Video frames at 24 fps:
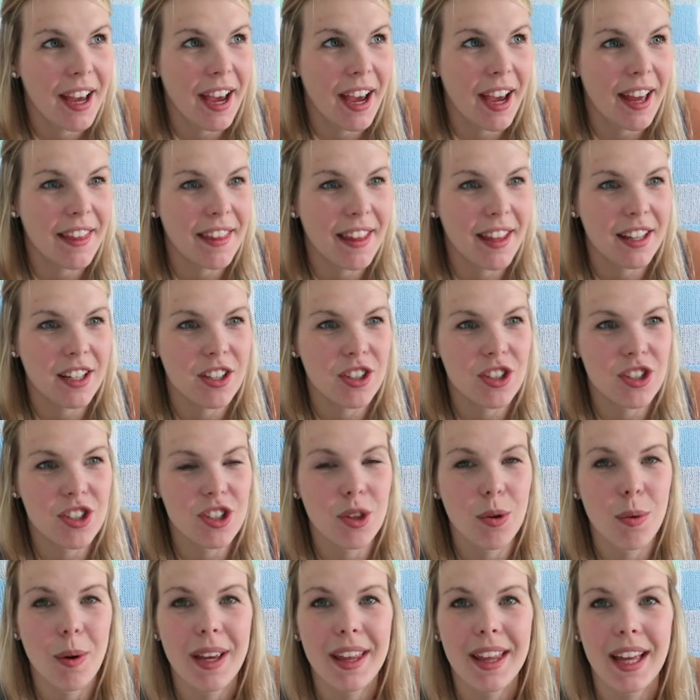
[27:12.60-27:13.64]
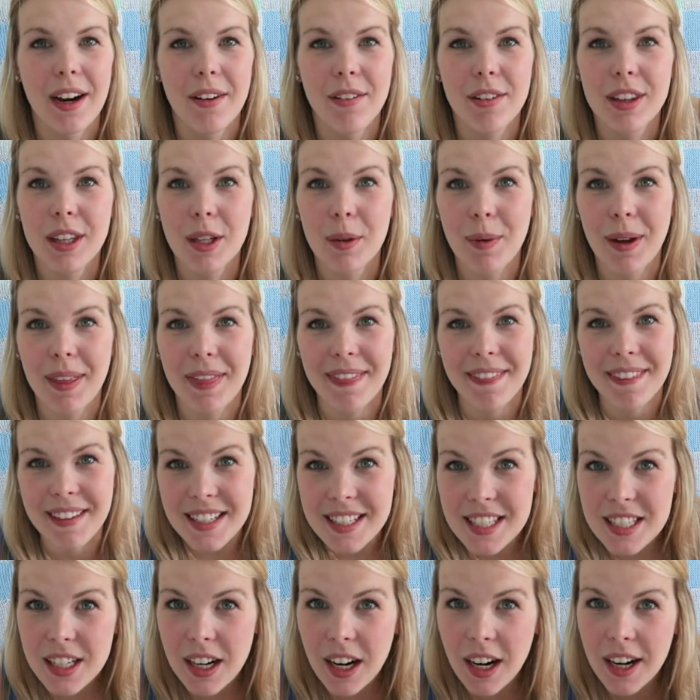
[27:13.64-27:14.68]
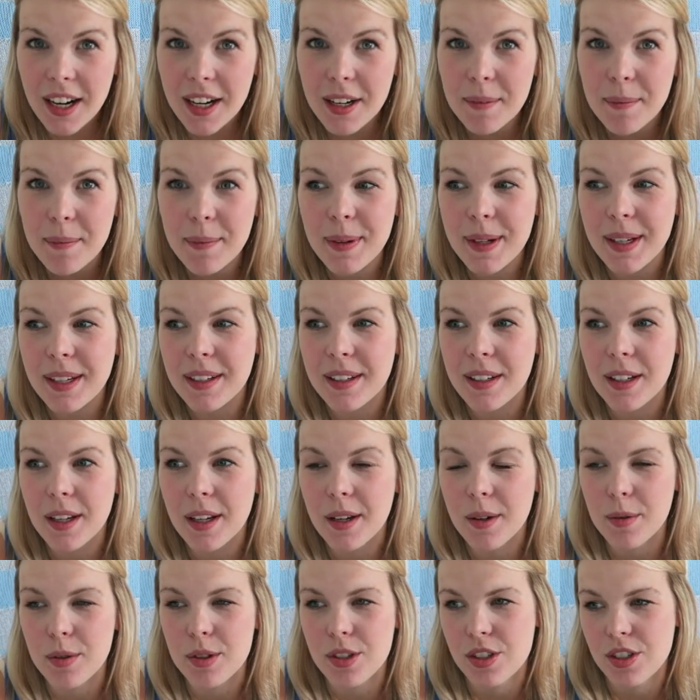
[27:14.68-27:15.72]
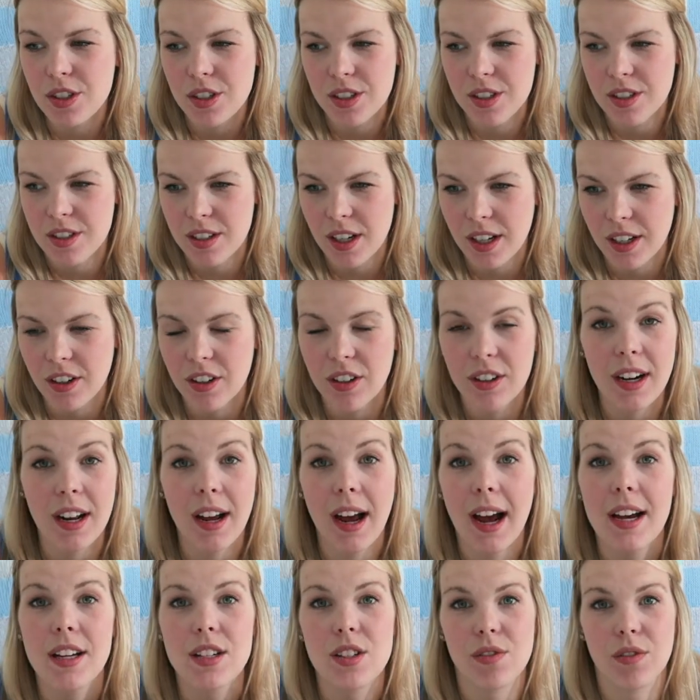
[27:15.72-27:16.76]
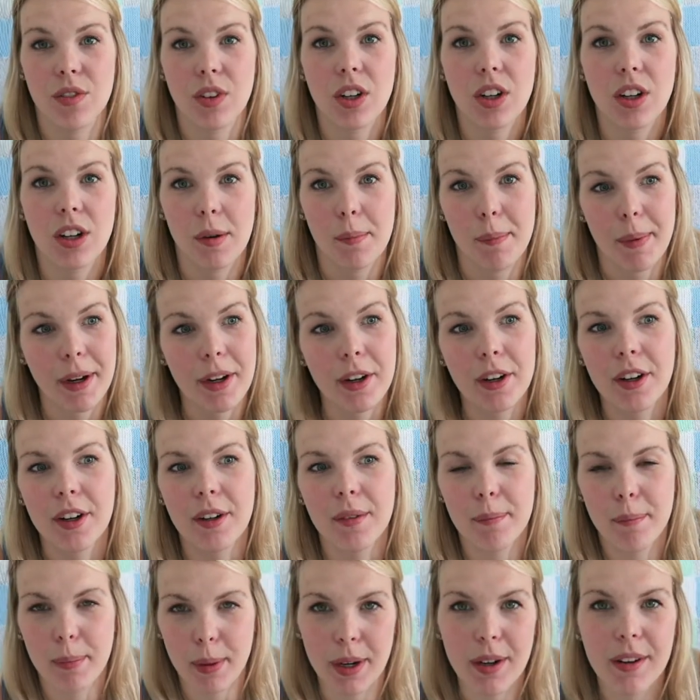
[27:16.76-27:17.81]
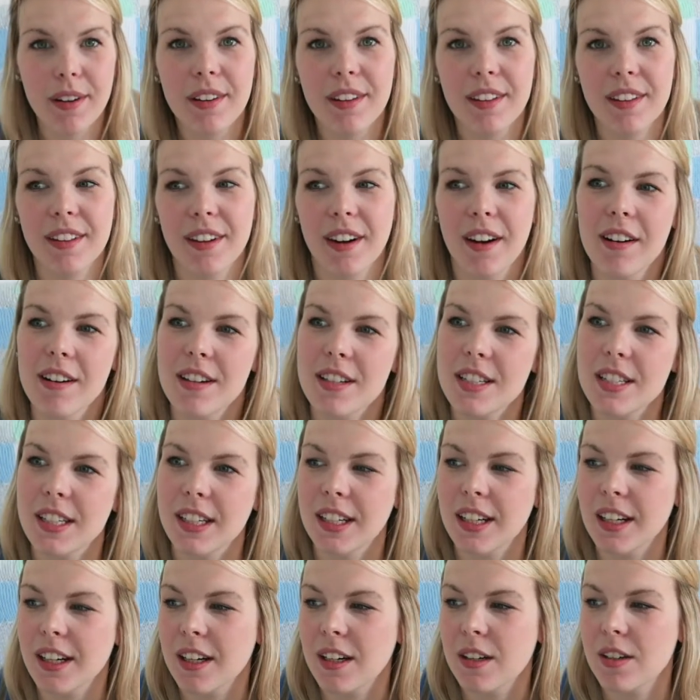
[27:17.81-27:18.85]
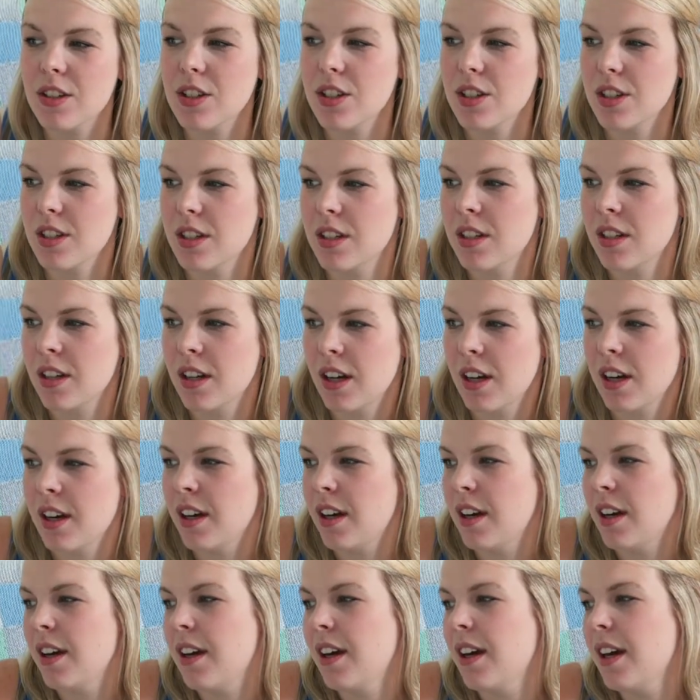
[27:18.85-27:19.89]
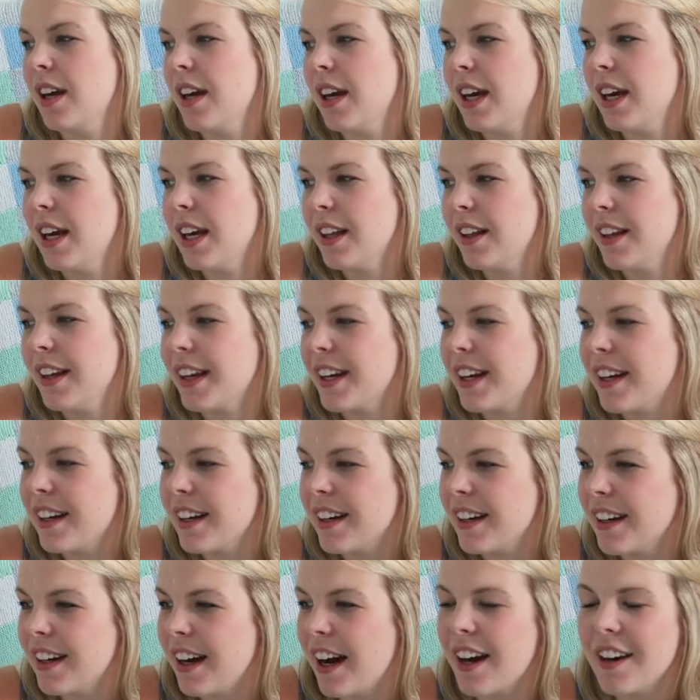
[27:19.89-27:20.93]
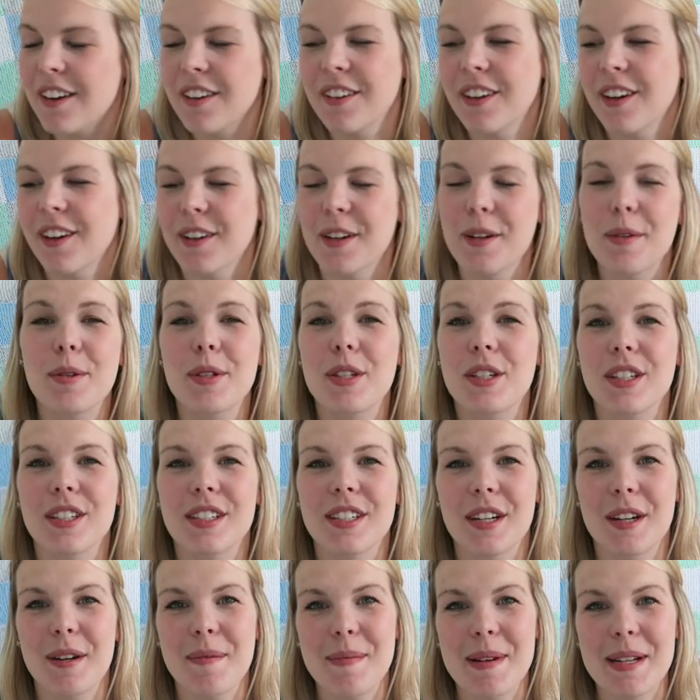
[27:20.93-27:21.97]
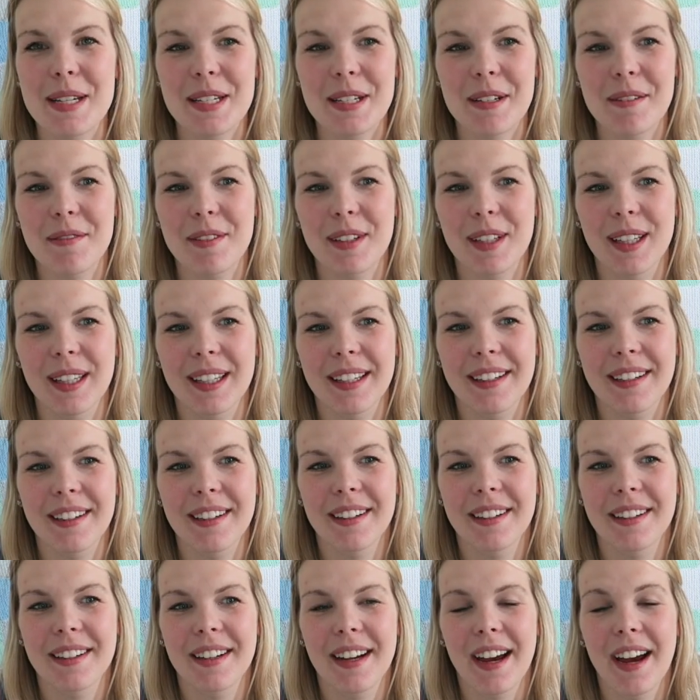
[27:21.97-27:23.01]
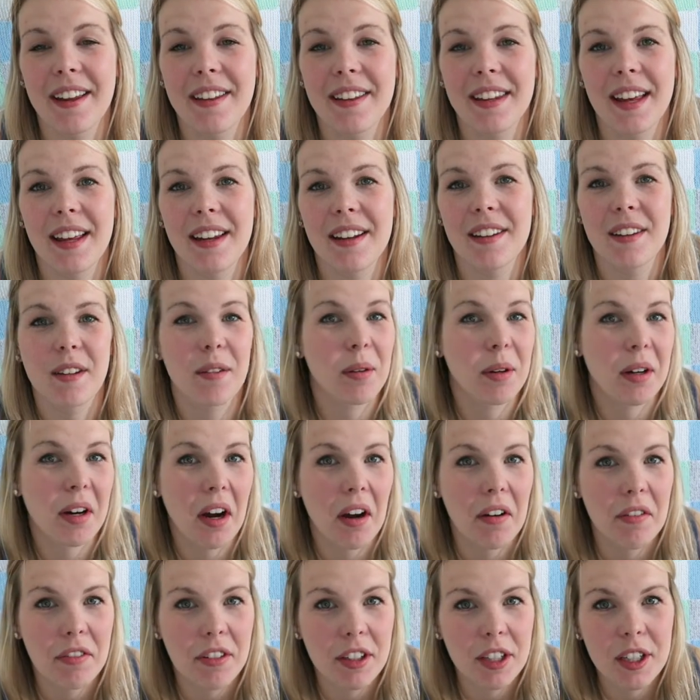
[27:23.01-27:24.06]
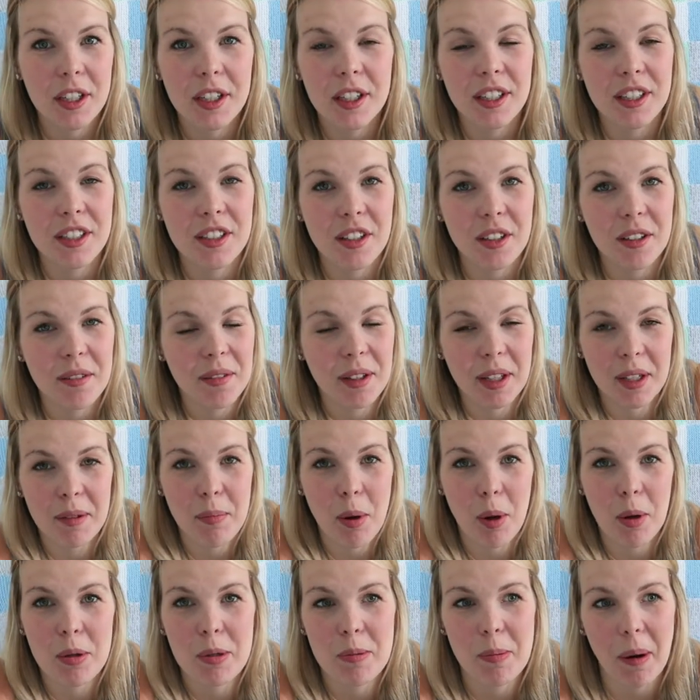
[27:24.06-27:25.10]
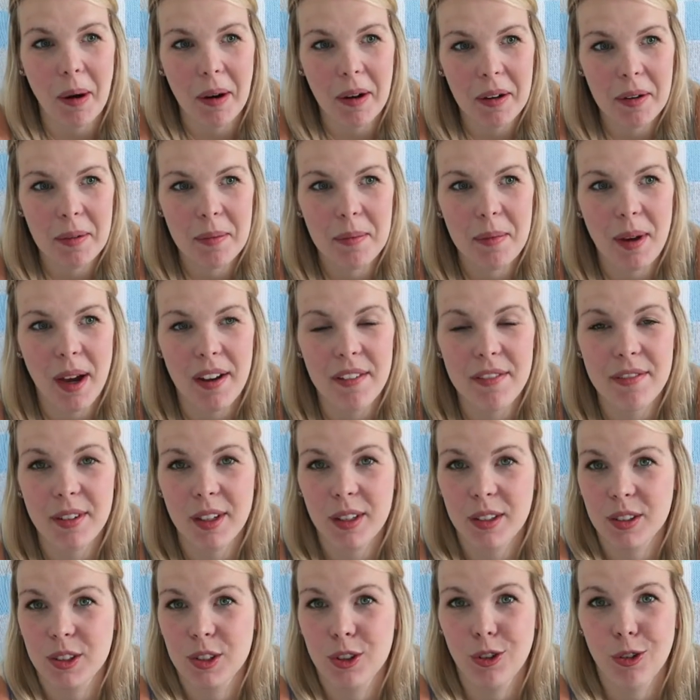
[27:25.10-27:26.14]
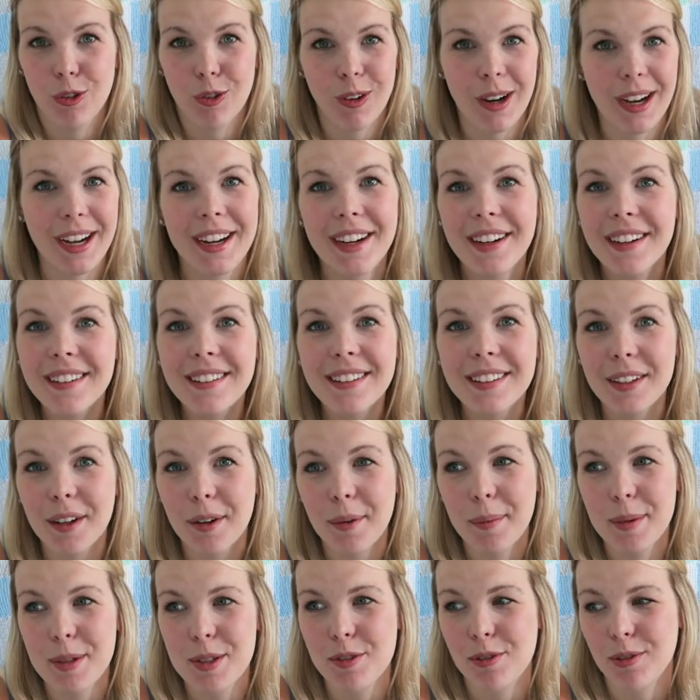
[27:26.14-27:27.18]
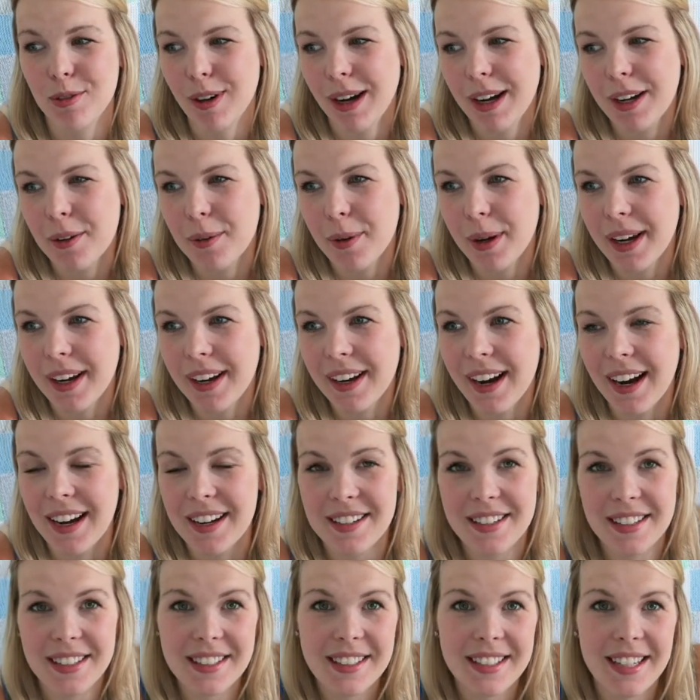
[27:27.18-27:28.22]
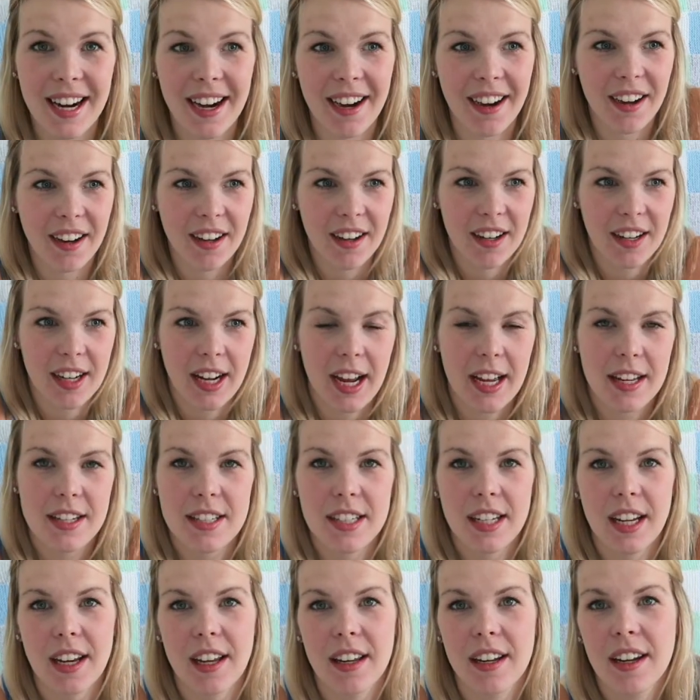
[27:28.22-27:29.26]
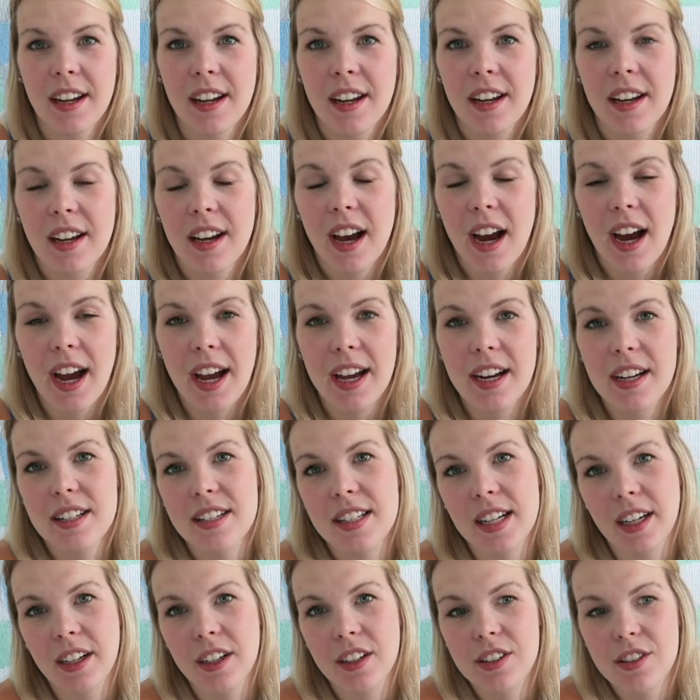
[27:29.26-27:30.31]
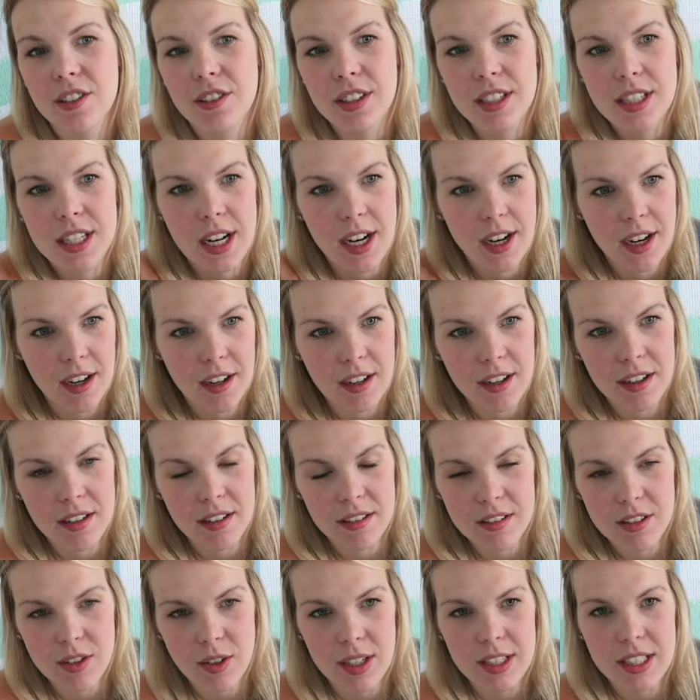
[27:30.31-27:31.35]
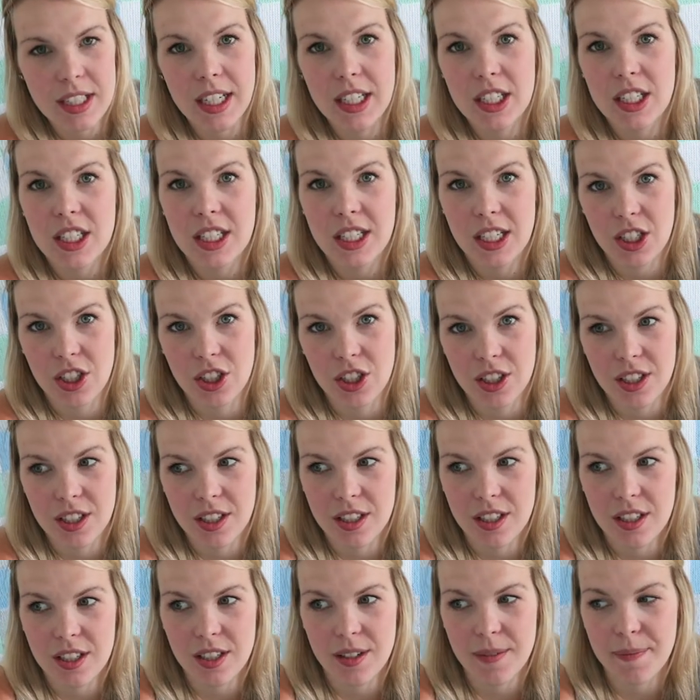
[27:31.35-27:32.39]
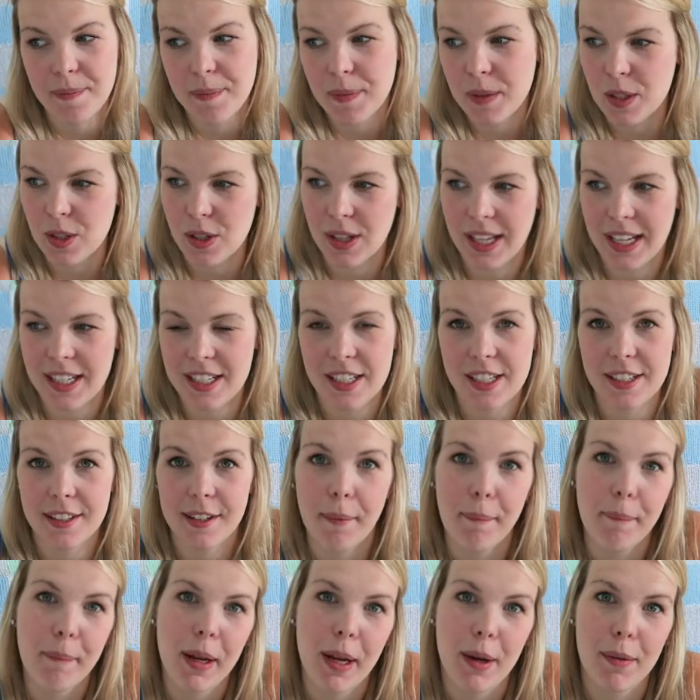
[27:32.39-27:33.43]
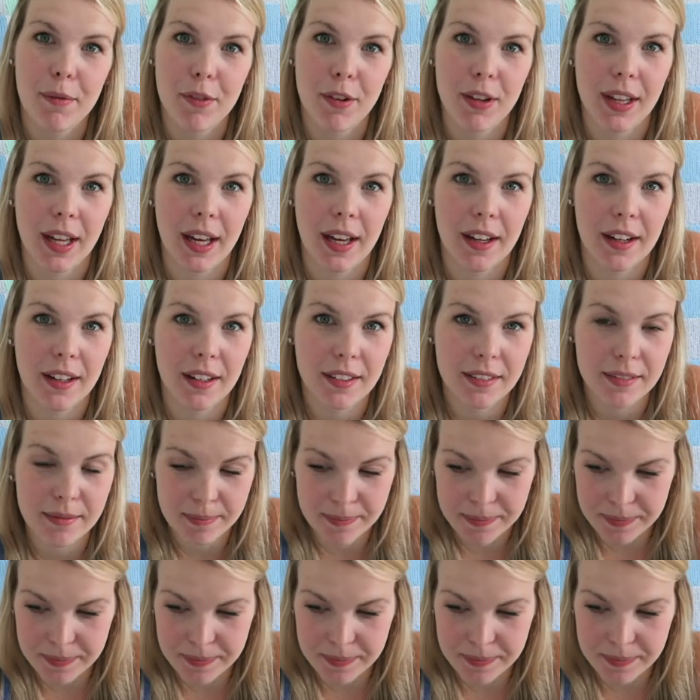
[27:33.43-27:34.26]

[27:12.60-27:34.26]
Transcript: And then just the way that everything went this time, it was just, I couldn't ask for a better birth, honestly. And it just, like, I don't know, it was just an amazing feeling. And then the recovery in turn, like postpartum, I felt great almost right away. I did tear, and I had a 2nd-degree tear, so I had to get stitches. So they had to numb me up for that,